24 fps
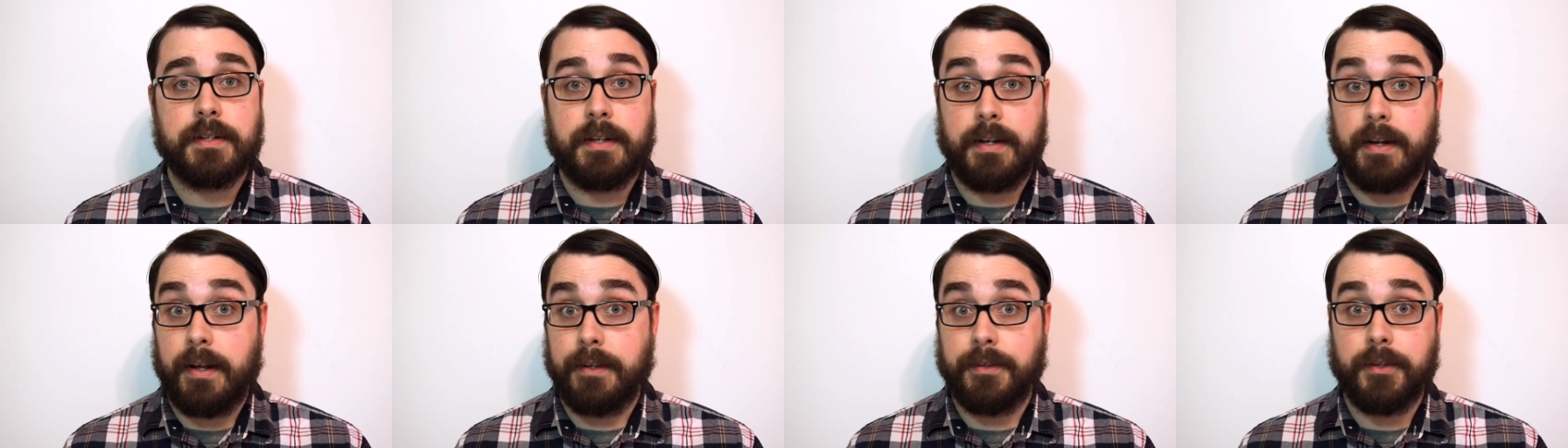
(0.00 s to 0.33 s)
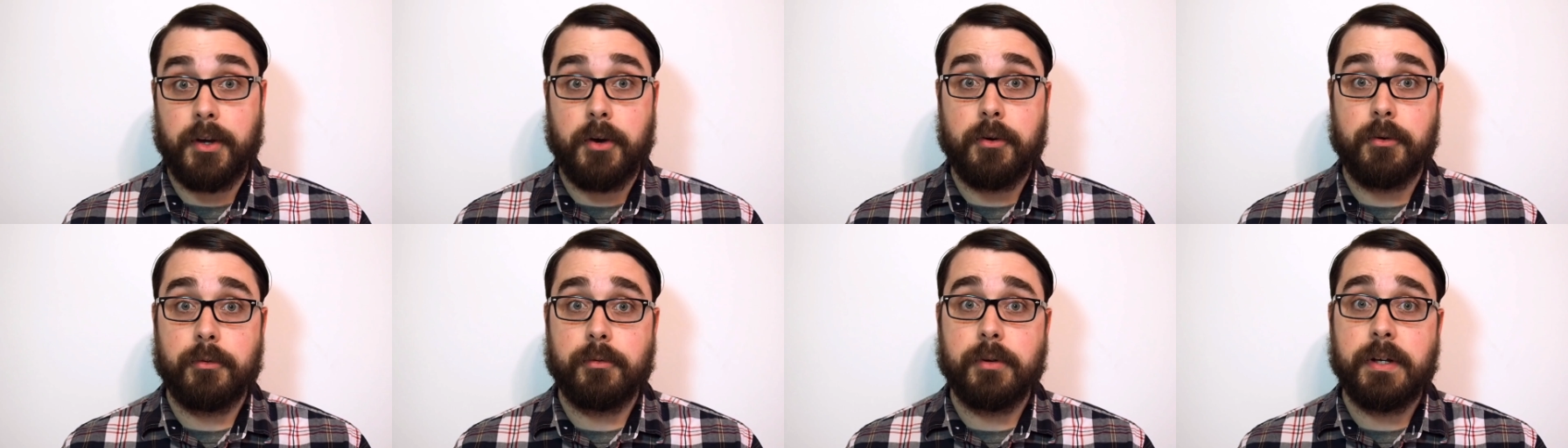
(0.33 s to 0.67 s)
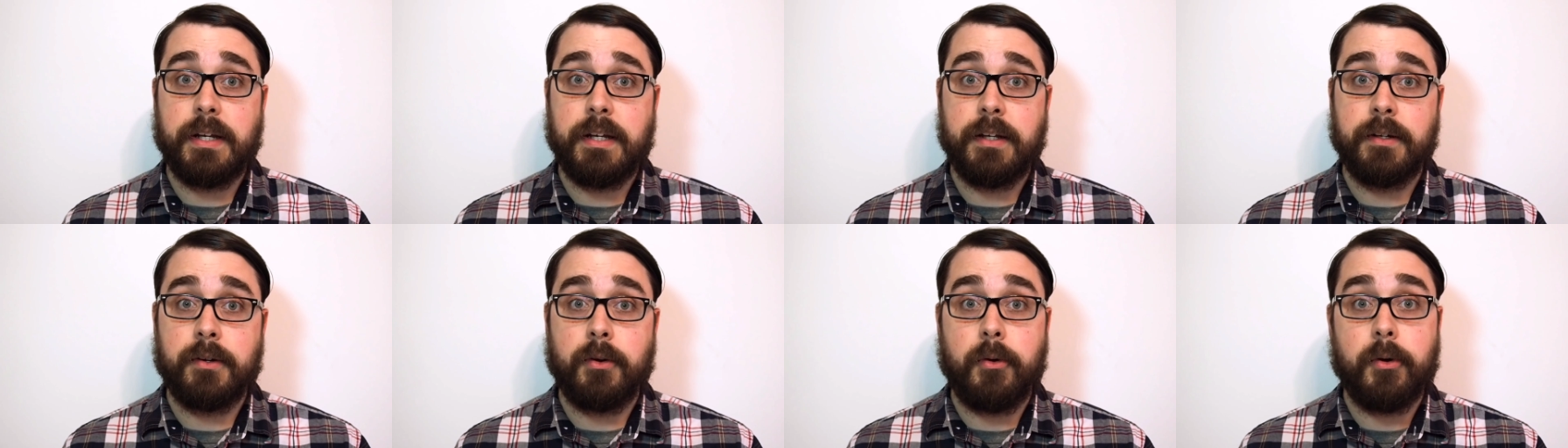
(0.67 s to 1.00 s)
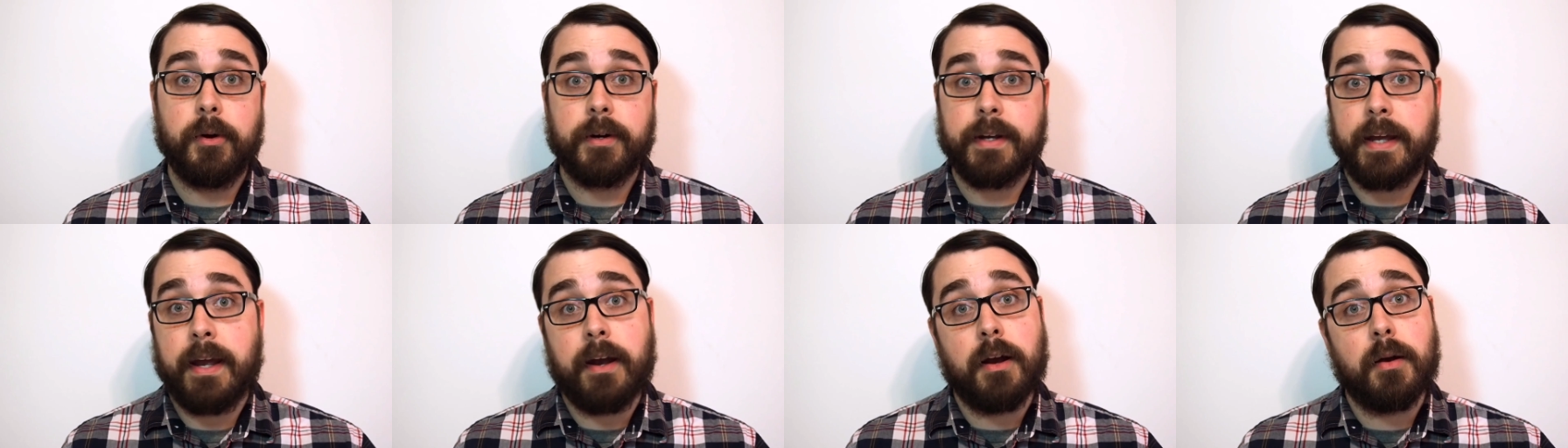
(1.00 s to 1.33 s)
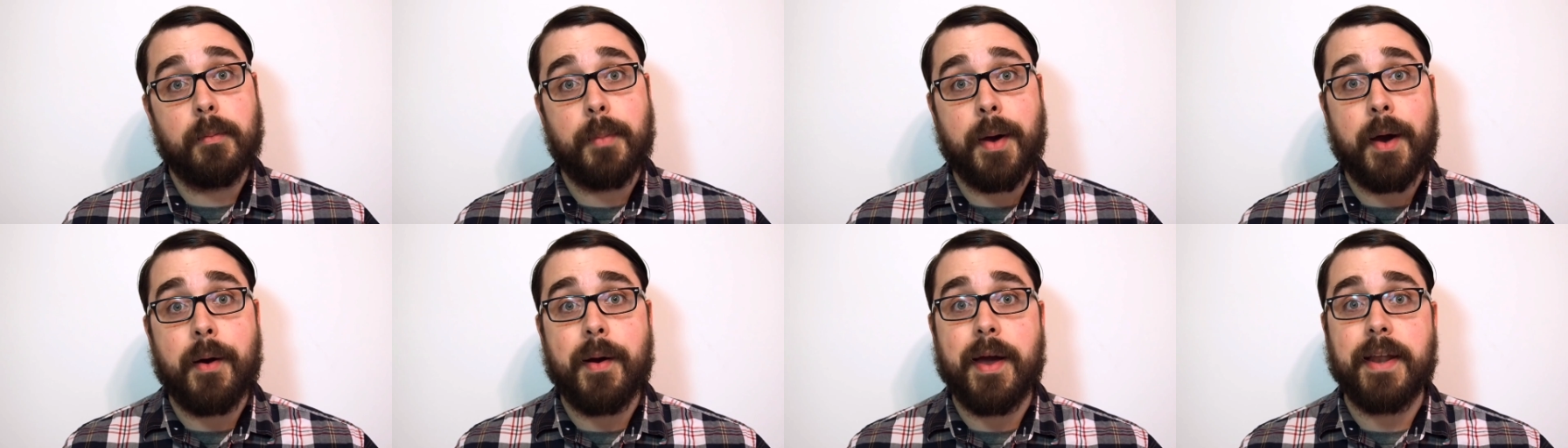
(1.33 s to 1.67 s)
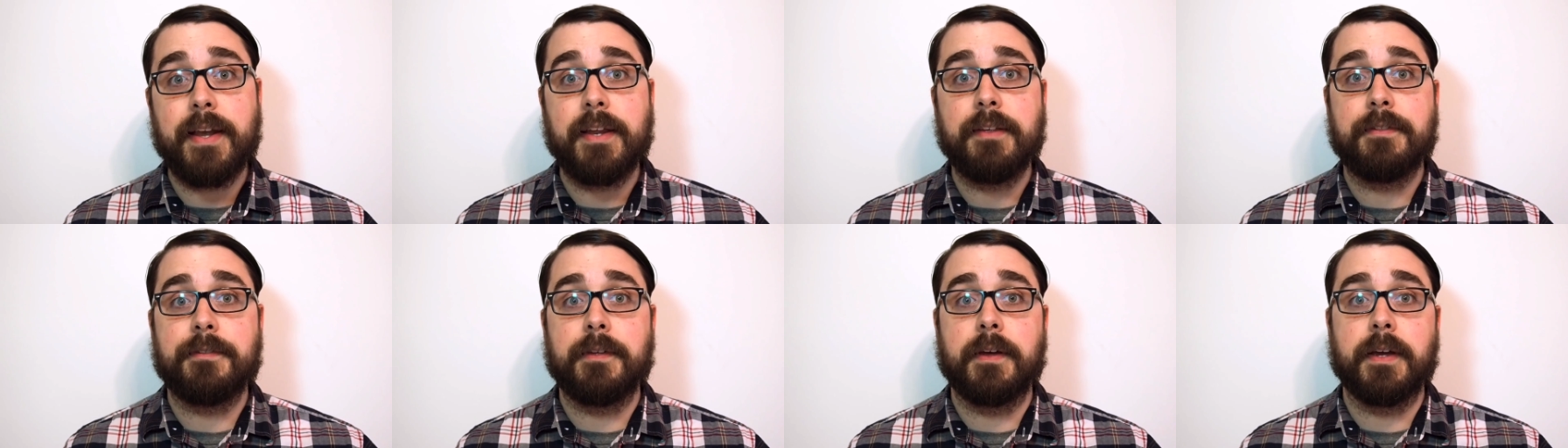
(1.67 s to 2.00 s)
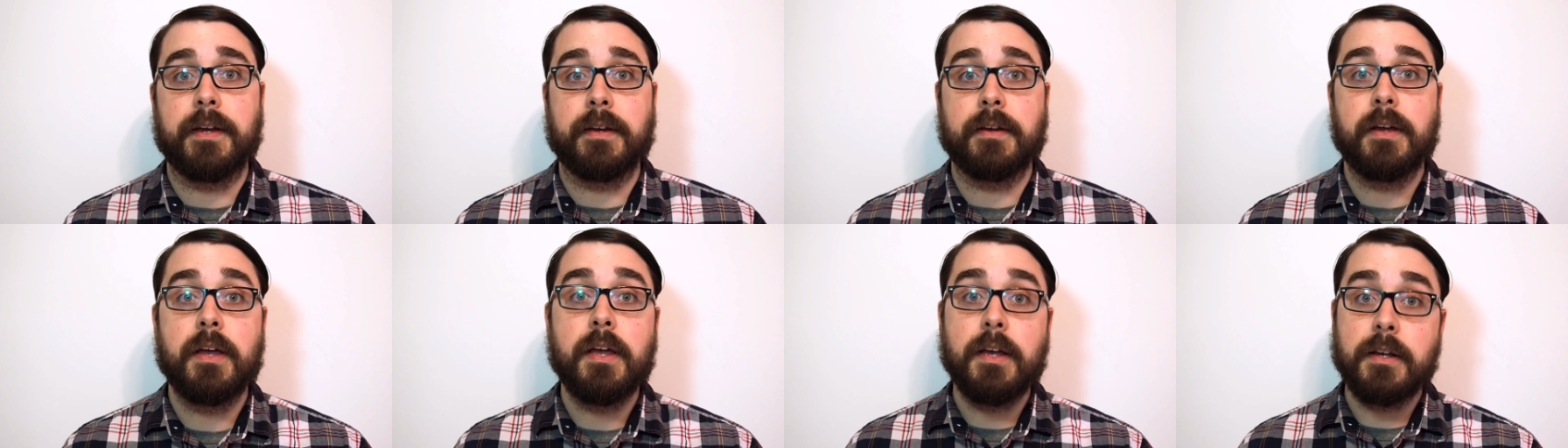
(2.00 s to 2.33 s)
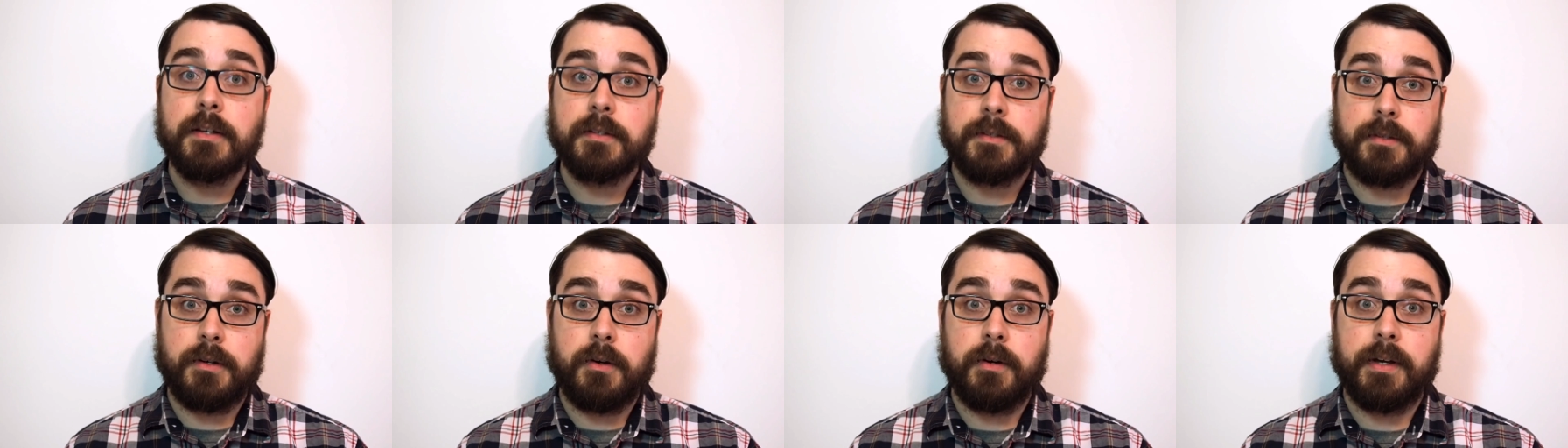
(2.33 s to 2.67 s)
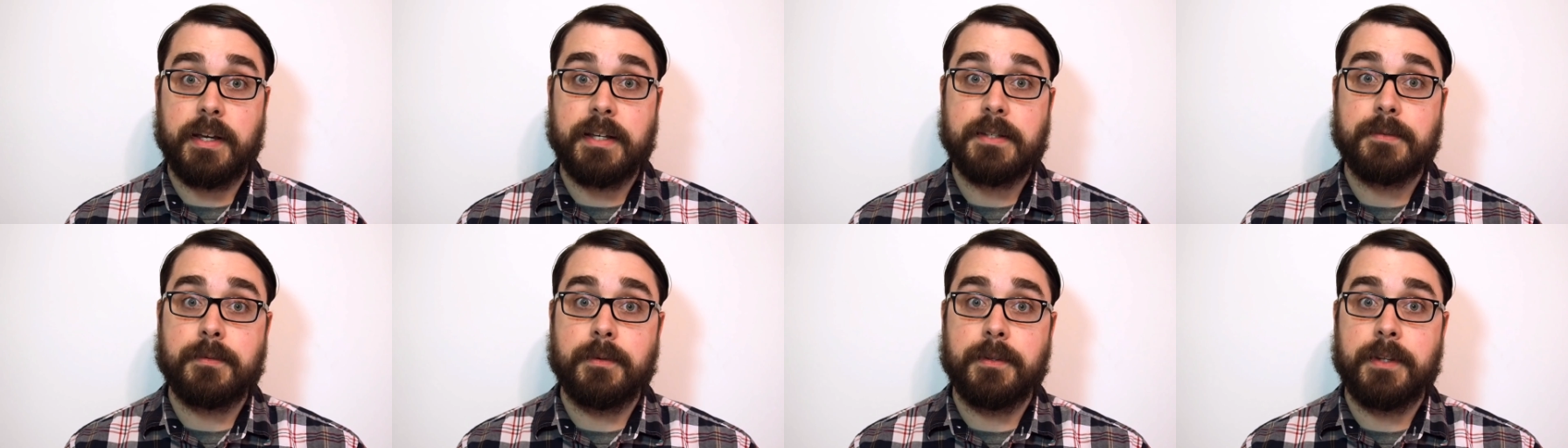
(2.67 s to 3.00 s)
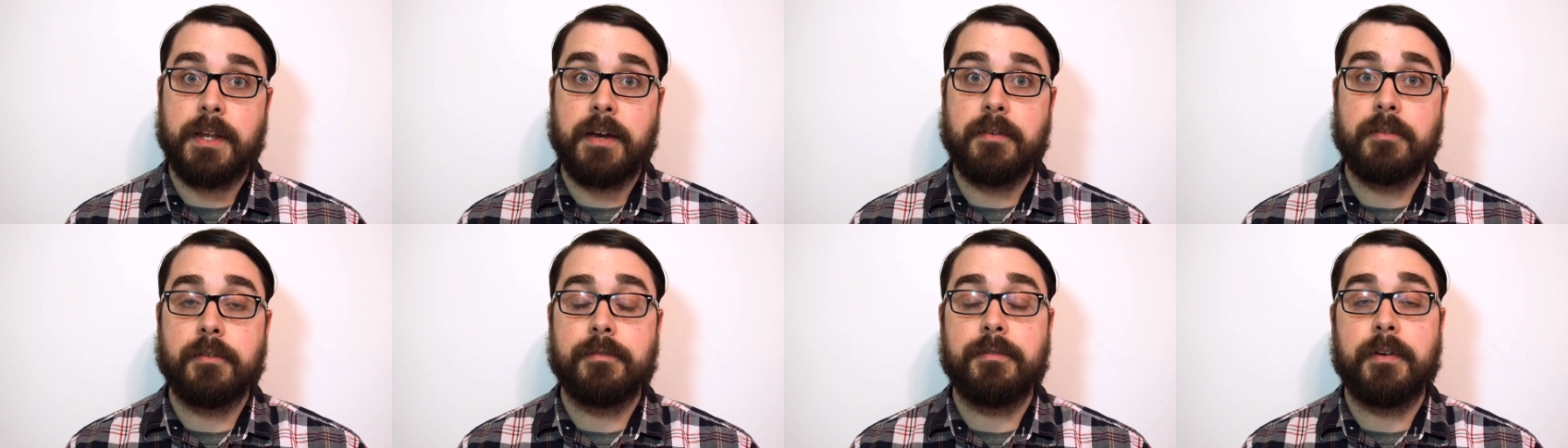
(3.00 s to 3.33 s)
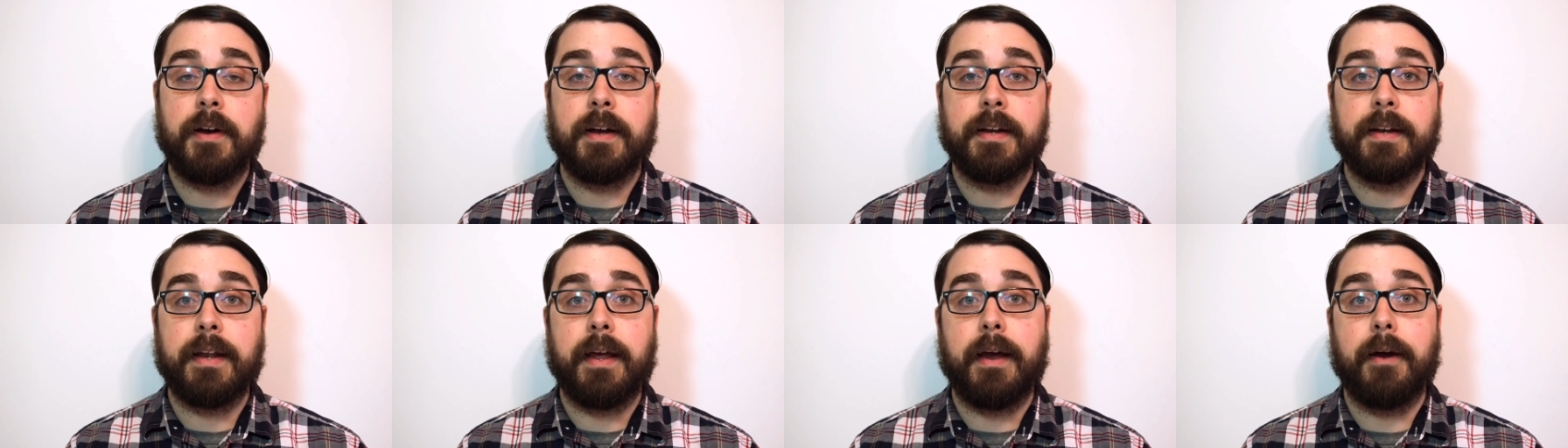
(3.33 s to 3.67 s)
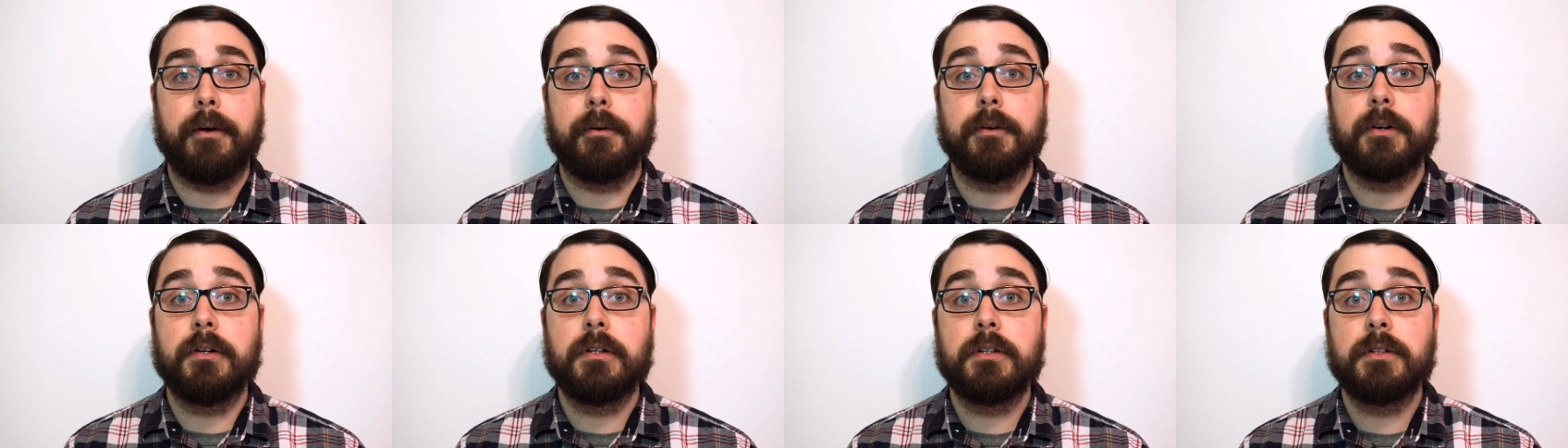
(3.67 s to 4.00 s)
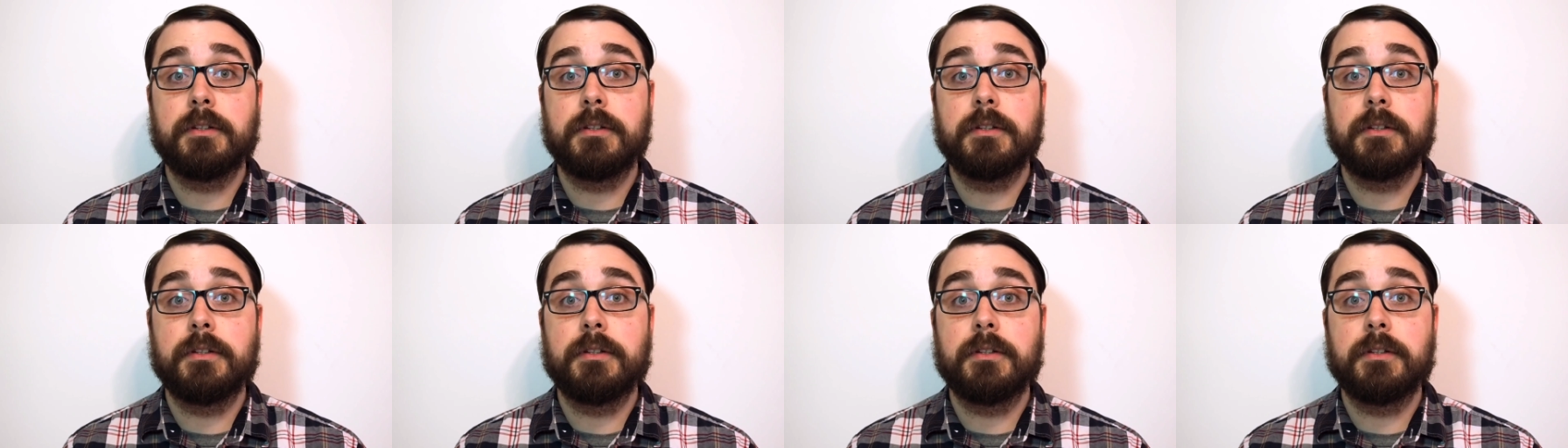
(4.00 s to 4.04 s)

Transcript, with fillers: and I don't read or care about anything, so I guess we'll never find out.